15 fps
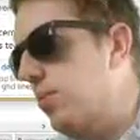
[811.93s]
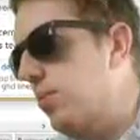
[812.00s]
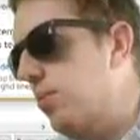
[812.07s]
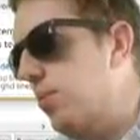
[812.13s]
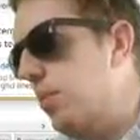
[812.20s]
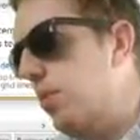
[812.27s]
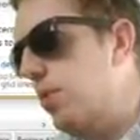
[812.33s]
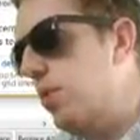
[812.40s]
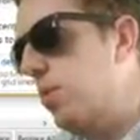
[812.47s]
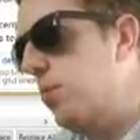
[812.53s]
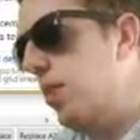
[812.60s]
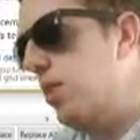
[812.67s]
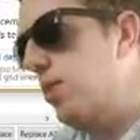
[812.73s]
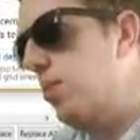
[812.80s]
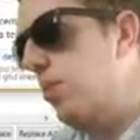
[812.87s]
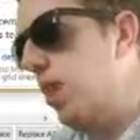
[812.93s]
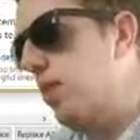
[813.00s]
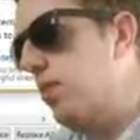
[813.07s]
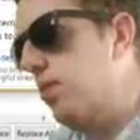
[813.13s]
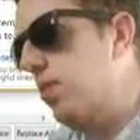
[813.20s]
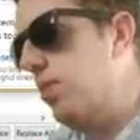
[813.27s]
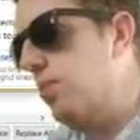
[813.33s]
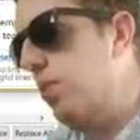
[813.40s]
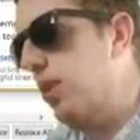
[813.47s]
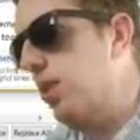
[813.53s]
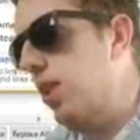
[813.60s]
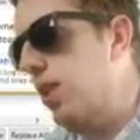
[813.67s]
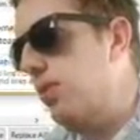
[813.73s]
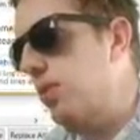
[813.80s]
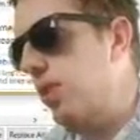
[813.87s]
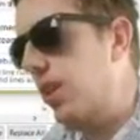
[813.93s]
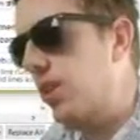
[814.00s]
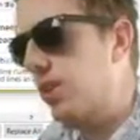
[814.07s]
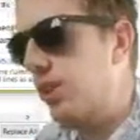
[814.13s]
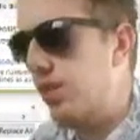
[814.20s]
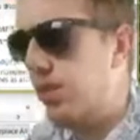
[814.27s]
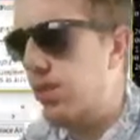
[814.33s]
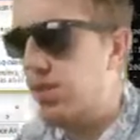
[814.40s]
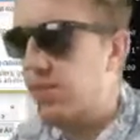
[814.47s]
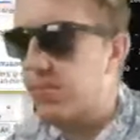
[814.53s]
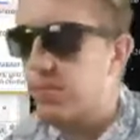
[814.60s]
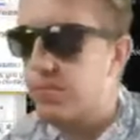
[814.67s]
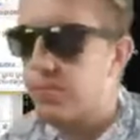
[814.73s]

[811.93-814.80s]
Maybe I should make some levels. Let's make a level to get started.